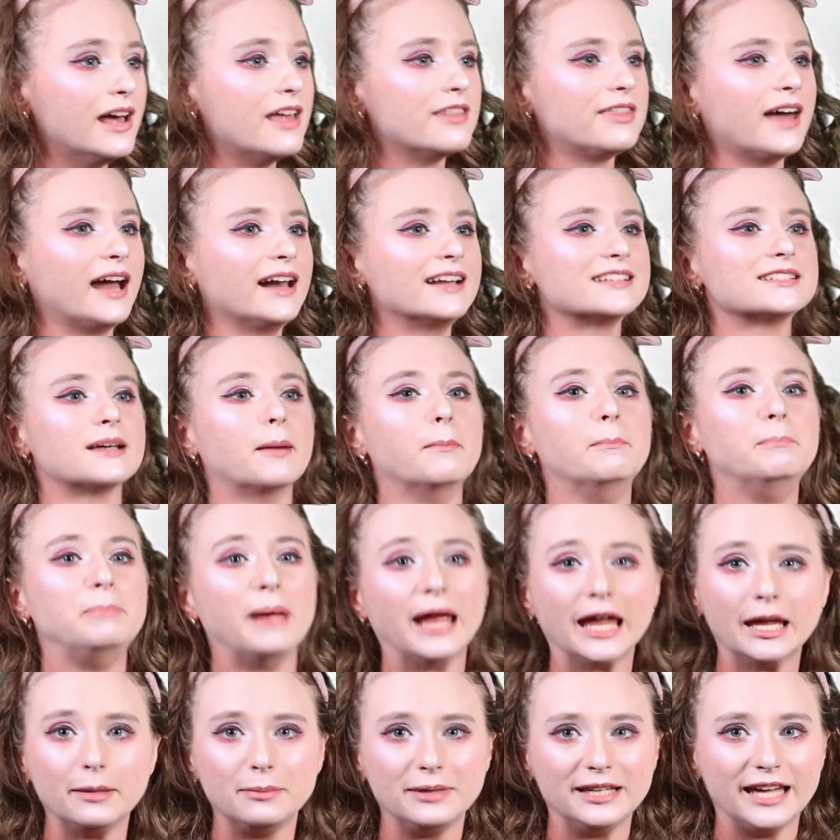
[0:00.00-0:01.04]
That is a
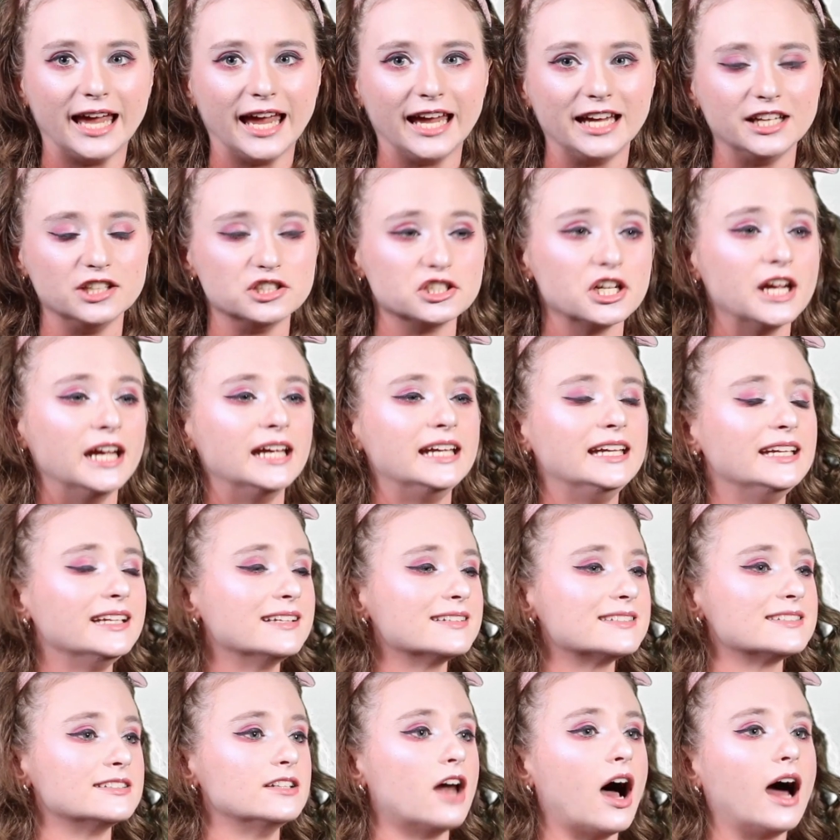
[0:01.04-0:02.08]
baby age. He
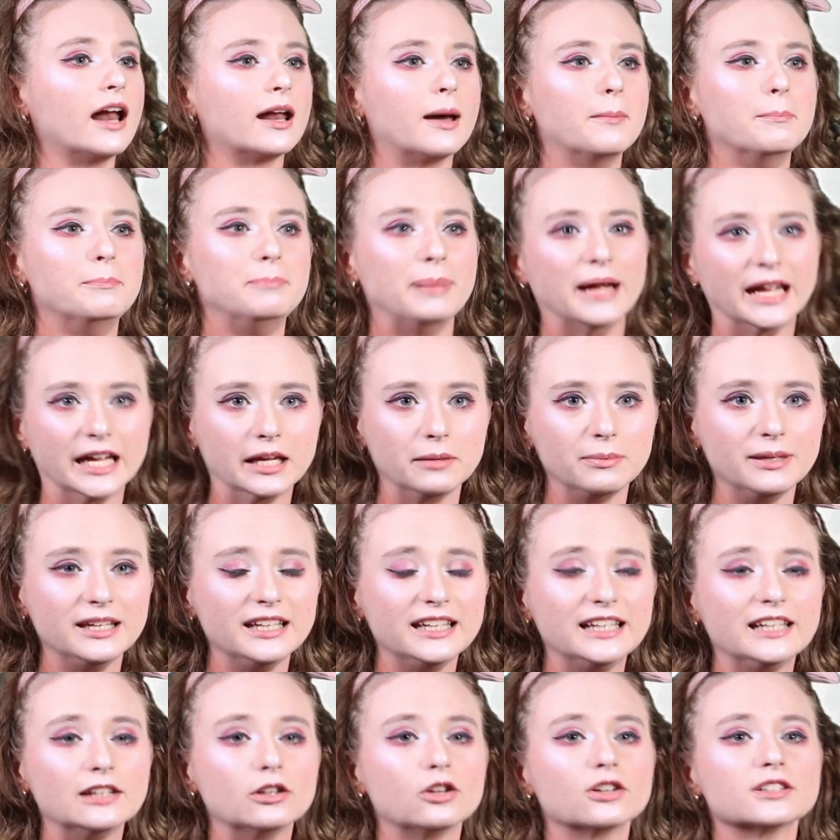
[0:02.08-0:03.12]
is not a baby.
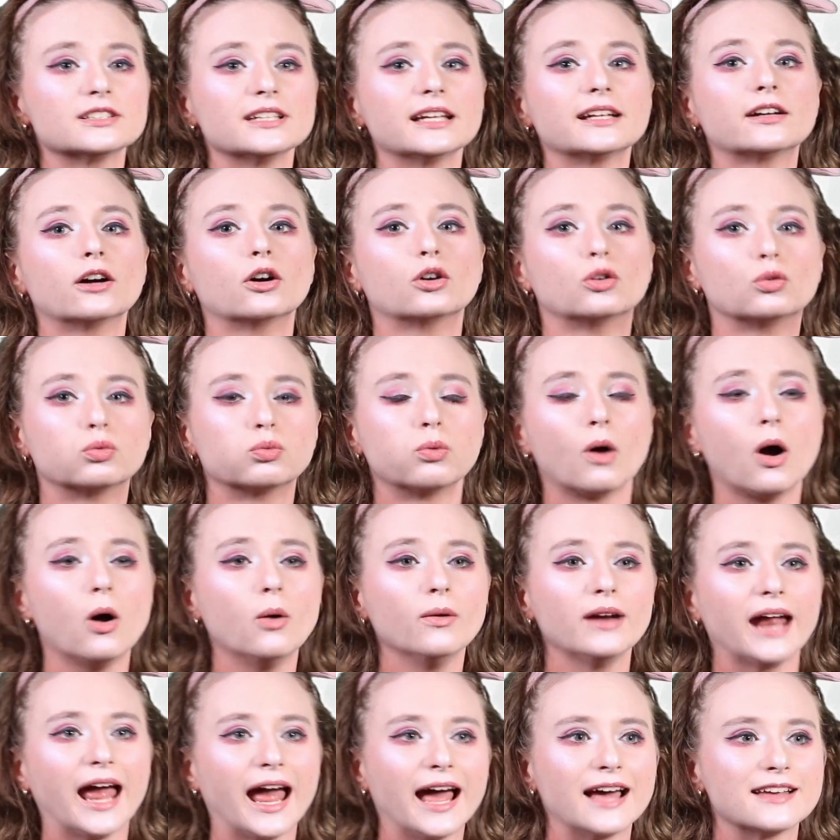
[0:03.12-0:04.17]
He looks like a
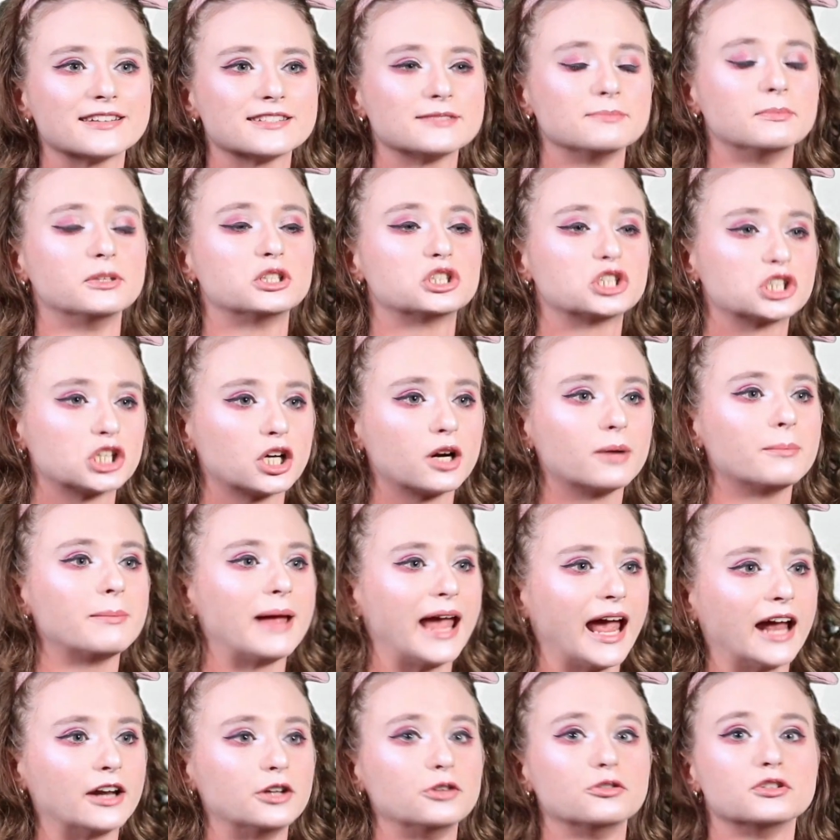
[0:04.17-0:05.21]
grown ass, mature
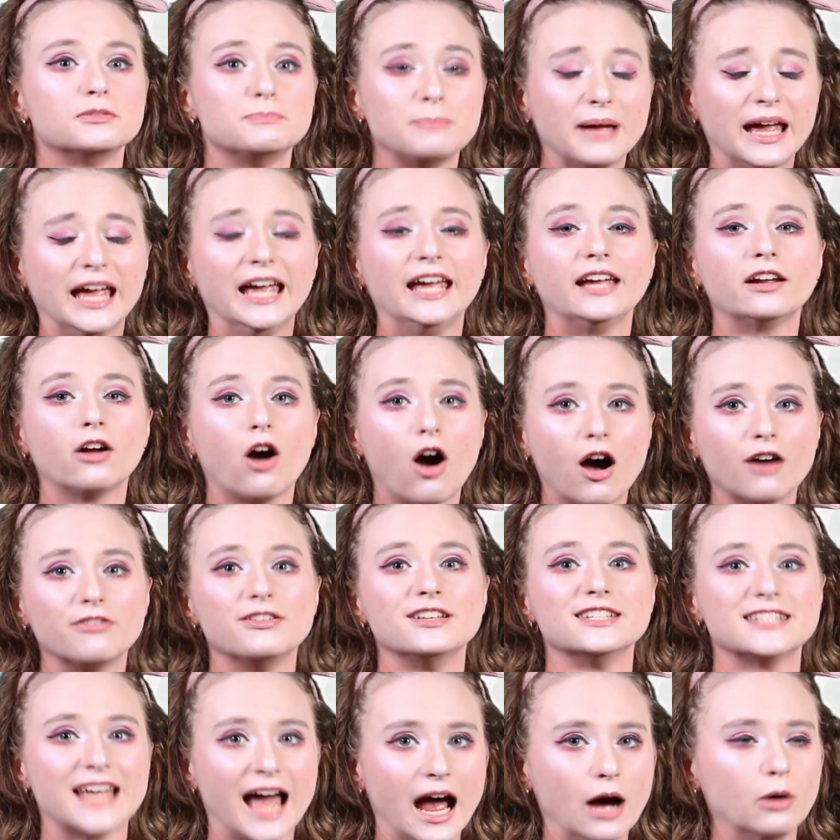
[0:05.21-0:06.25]
man who is paying off
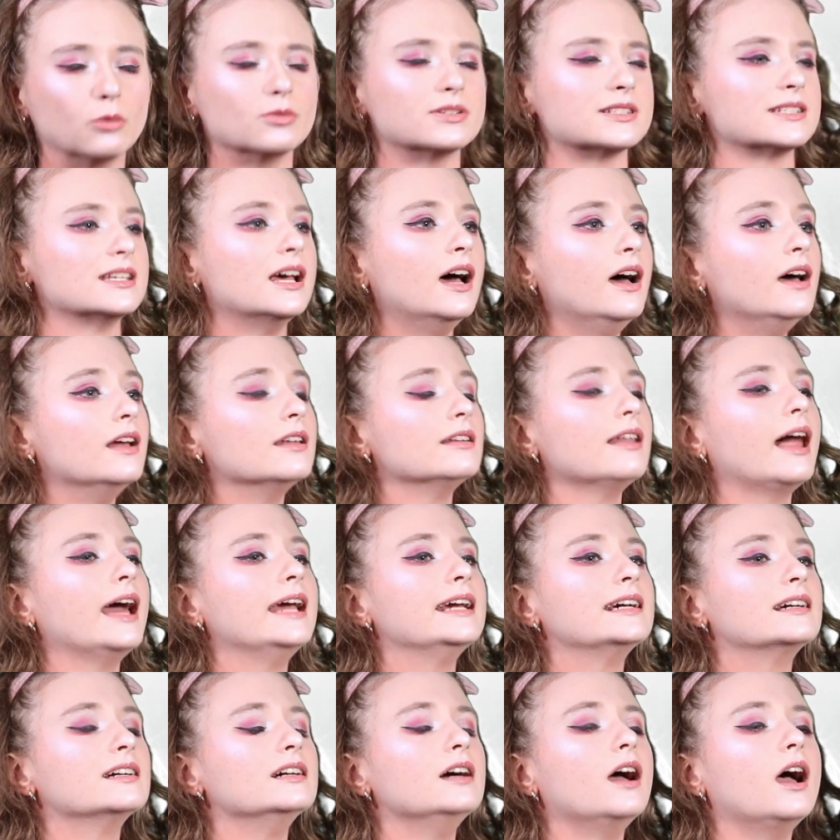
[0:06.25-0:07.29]
his house.
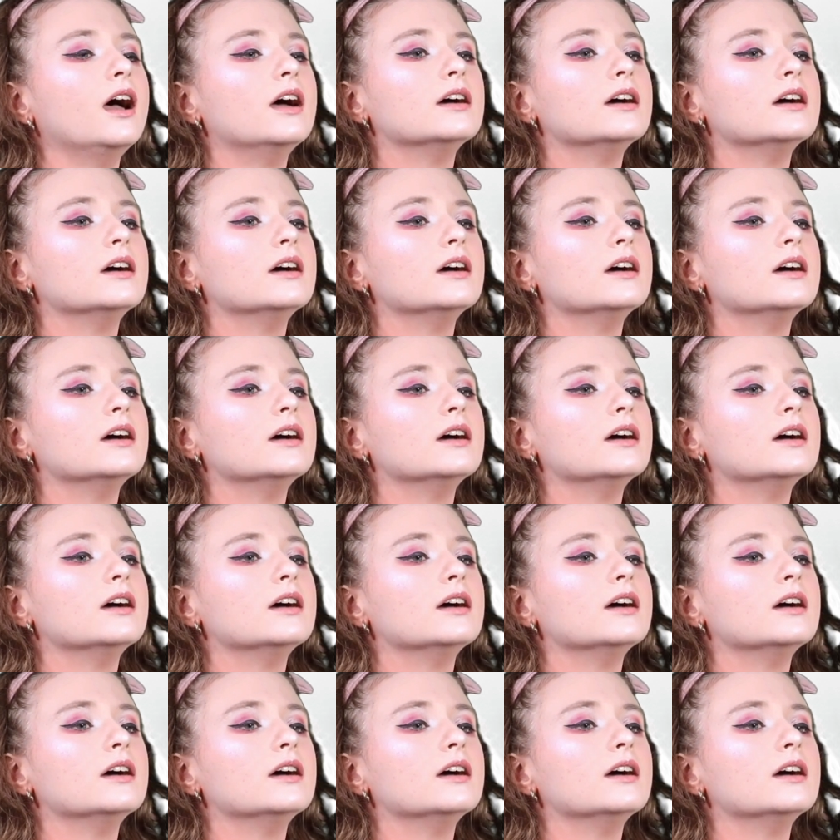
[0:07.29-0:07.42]
Like,